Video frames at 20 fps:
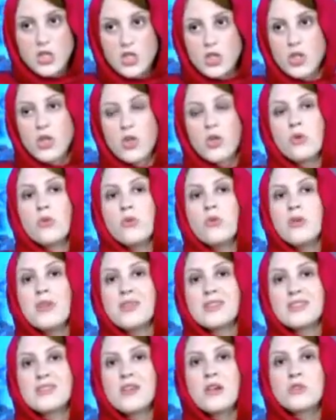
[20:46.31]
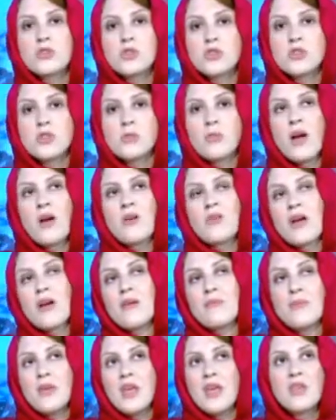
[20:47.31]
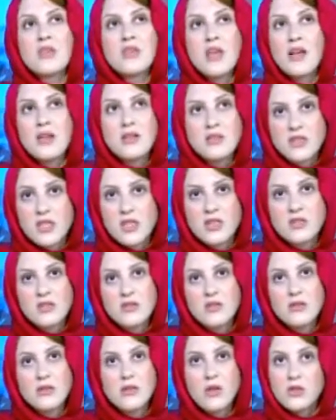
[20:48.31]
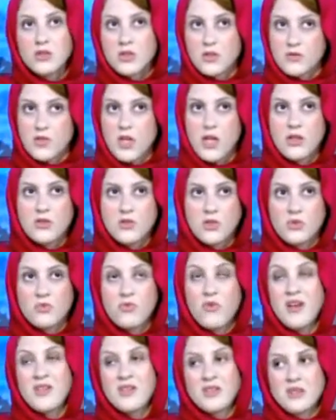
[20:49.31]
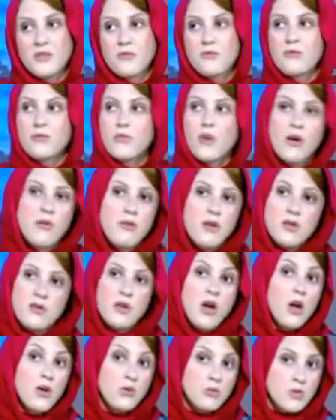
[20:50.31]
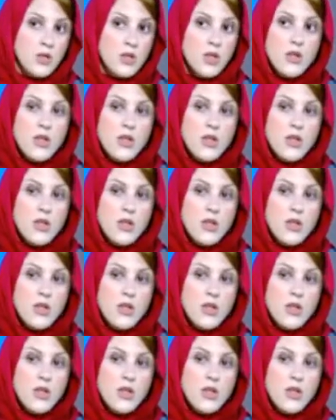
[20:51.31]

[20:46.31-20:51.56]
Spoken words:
So it's not just about being talented. Lots of talented writers are unknown.